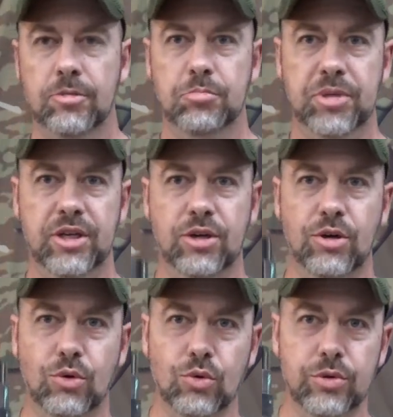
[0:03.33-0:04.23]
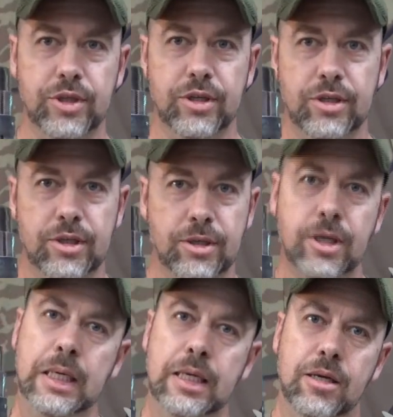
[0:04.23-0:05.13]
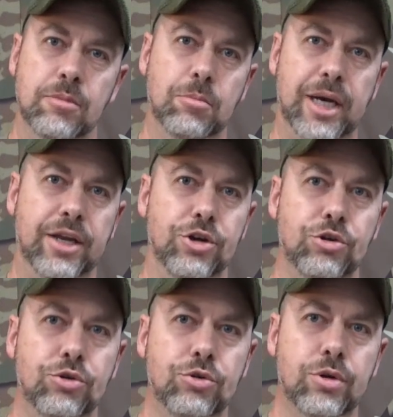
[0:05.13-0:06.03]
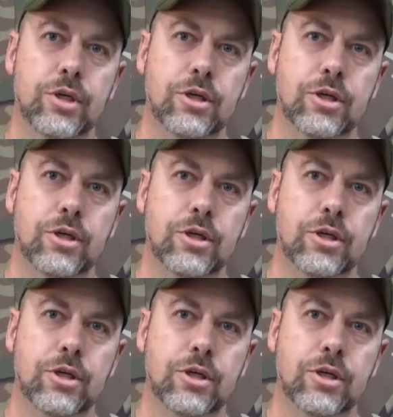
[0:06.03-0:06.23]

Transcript: Behold my new